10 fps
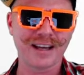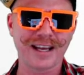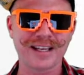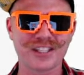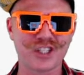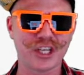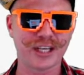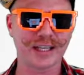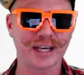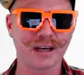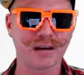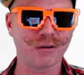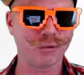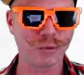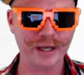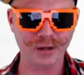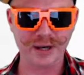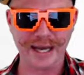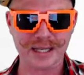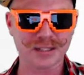and check out where your
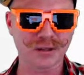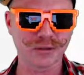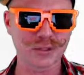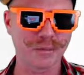axolotls